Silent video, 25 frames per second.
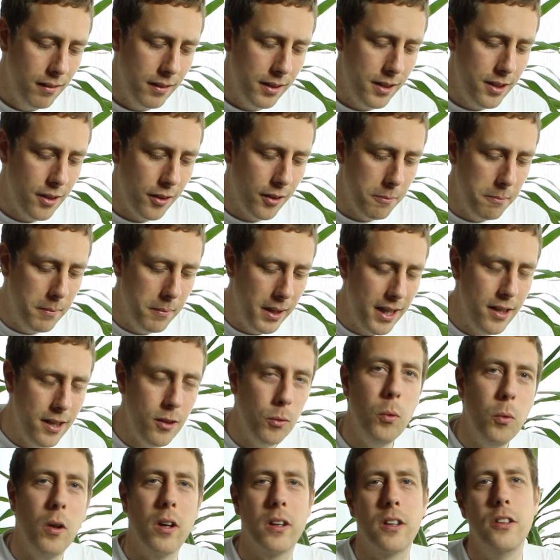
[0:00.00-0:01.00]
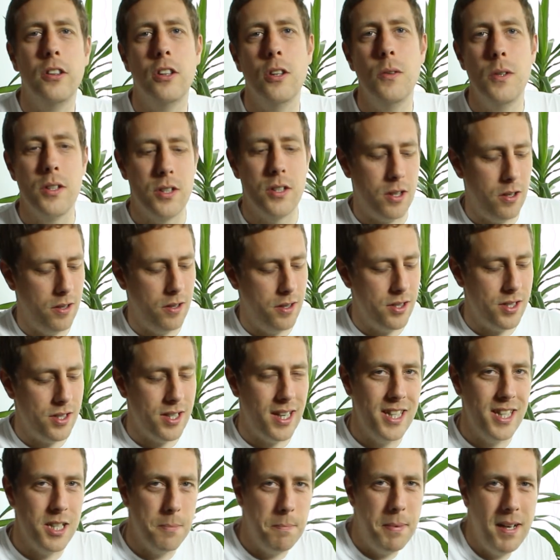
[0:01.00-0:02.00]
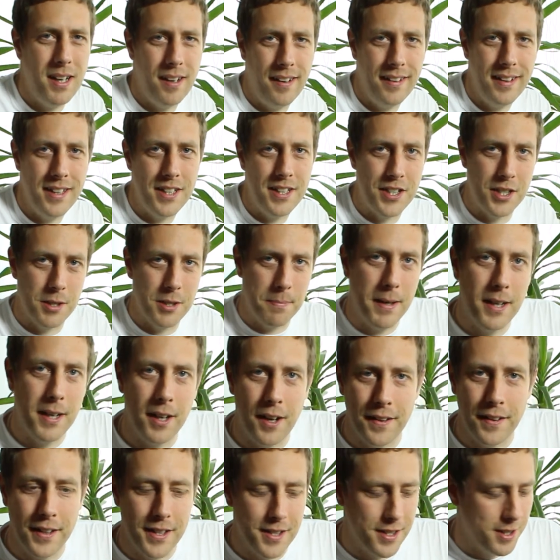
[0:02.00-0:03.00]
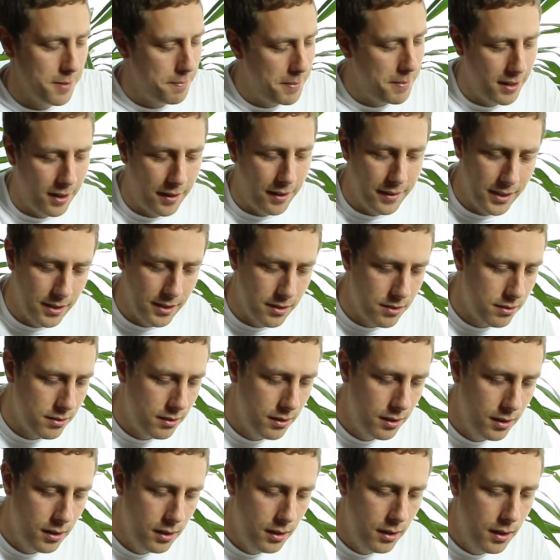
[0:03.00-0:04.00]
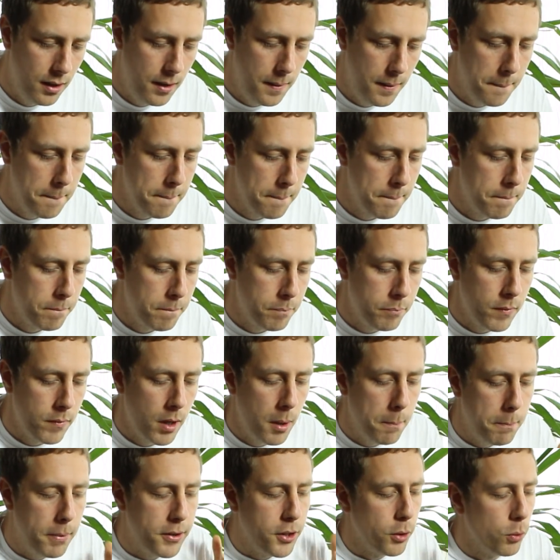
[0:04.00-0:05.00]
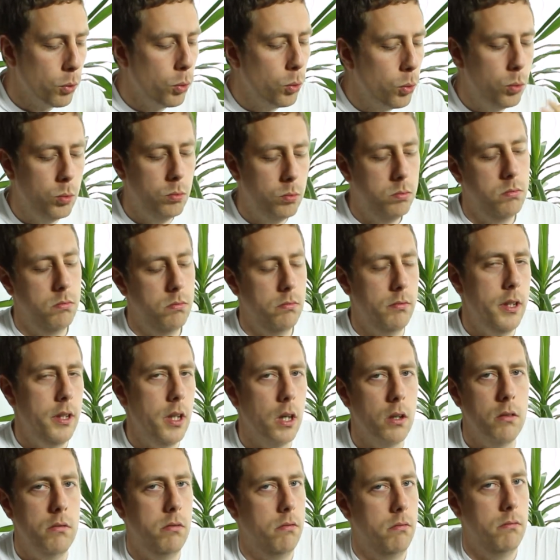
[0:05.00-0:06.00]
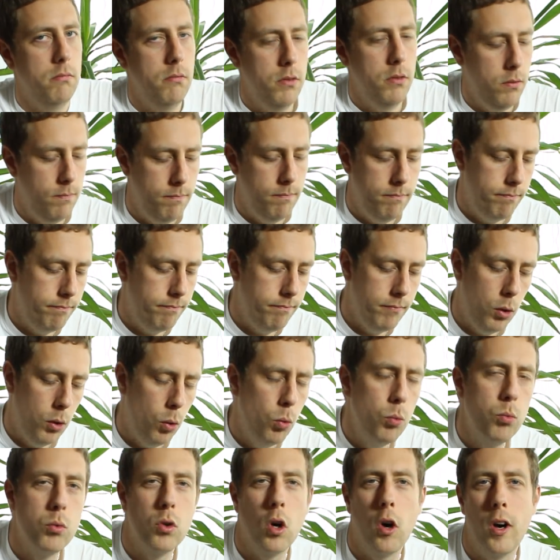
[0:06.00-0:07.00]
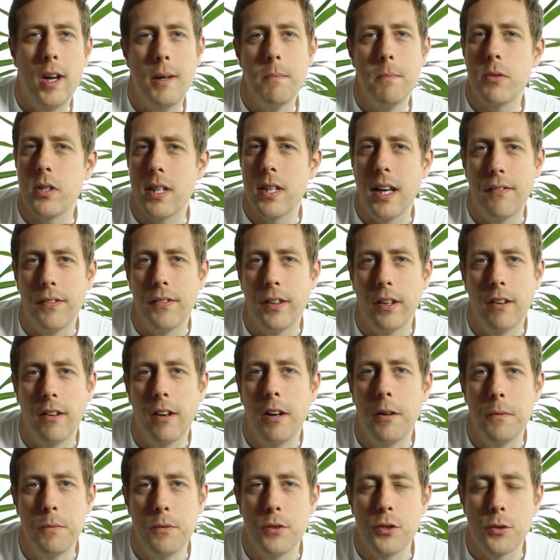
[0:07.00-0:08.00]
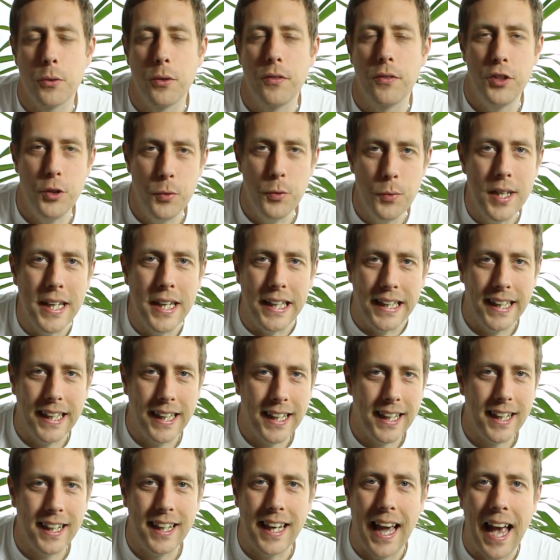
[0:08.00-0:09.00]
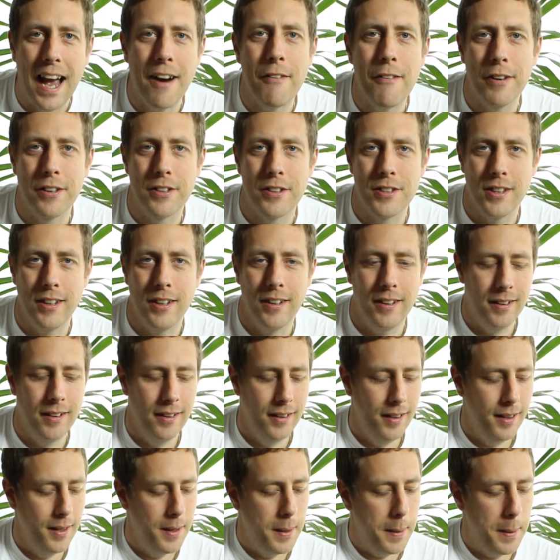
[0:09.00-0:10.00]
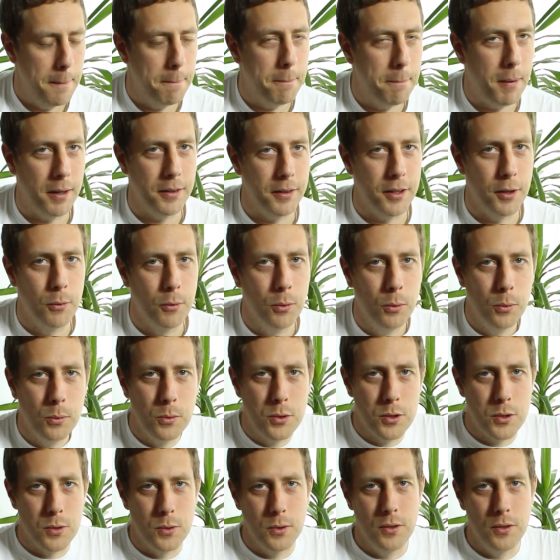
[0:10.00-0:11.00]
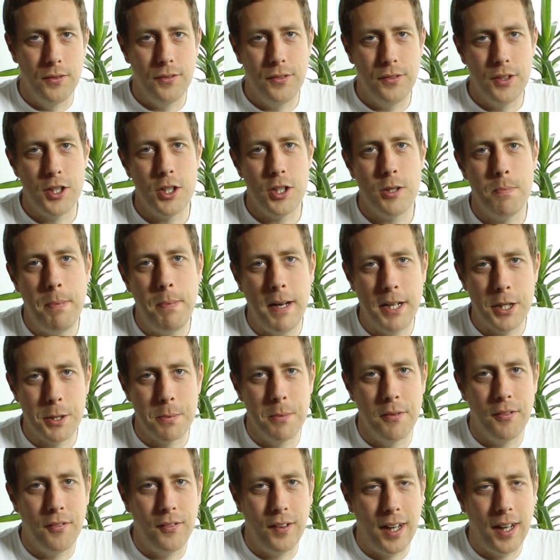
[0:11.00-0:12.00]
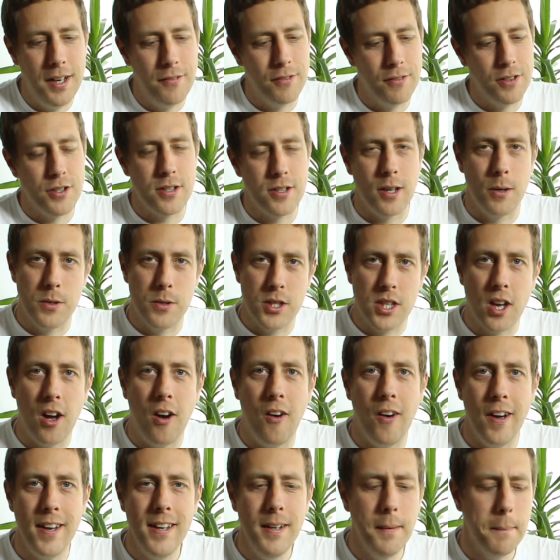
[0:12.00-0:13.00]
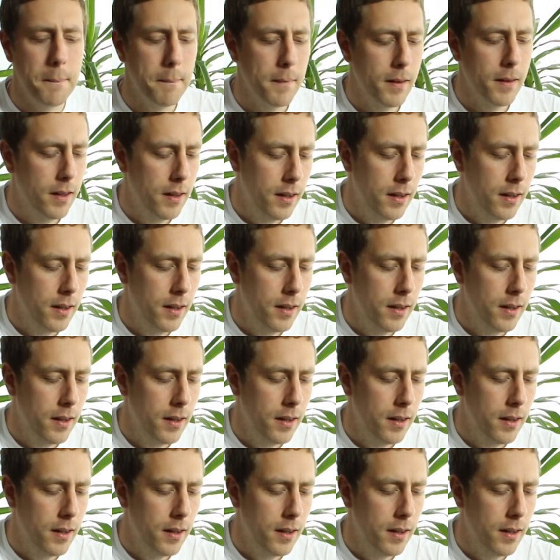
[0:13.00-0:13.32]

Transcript: You know what I mean? All I can do is kind of say it's a bit like this, it's a bit like this, it's a bit like this. But they're all, you know, all ripes have their own sort of unique character, but they're all sort of, the spectrum of flavour is so tight.